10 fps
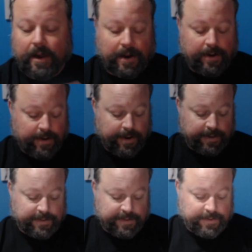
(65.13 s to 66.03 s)

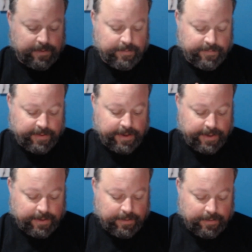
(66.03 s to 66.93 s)
Alright, so hopefully I can
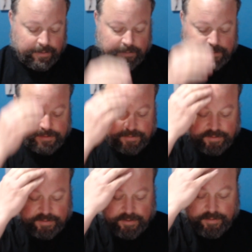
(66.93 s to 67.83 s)
get a little
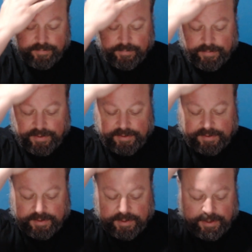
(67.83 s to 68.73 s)
strength, hope, and peace
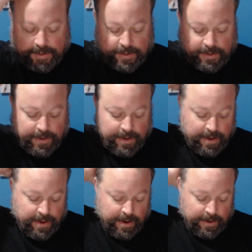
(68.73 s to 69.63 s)
today.
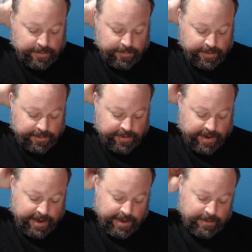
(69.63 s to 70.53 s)
During
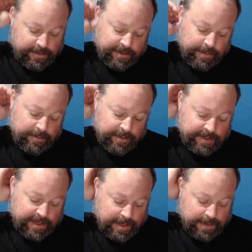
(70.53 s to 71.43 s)
trying or troubling
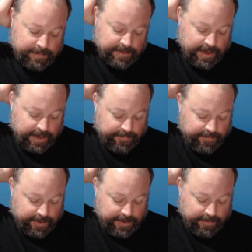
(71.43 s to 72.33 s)
times, I
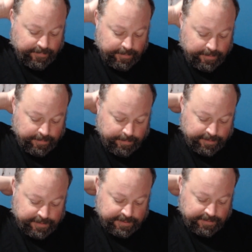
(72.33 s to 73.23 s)
find comfort in the
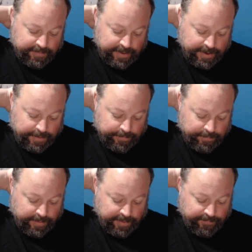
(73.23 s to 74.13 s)
presence of God.
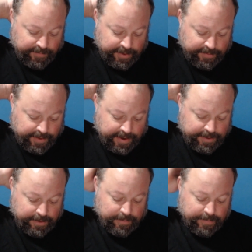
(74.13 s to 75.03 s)
Through my faith, I
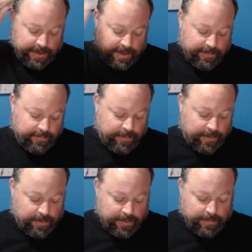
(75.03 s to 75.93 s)
know that even
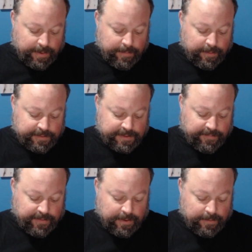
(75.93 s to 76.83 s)
though in my most
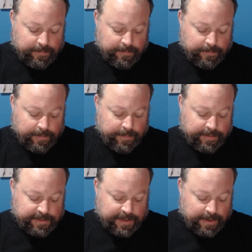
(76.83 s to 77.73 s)
difficult
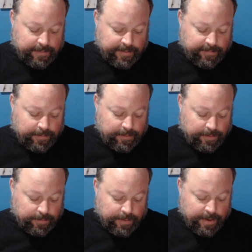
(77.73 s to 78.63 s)
moments, I am never
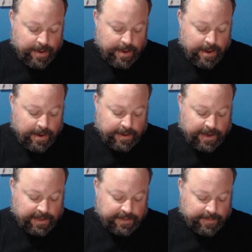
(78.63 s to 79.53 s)
alone.
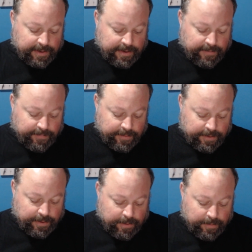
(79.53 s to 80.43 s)
God is my comfort
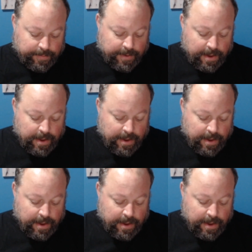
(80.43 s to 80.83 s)
and hope.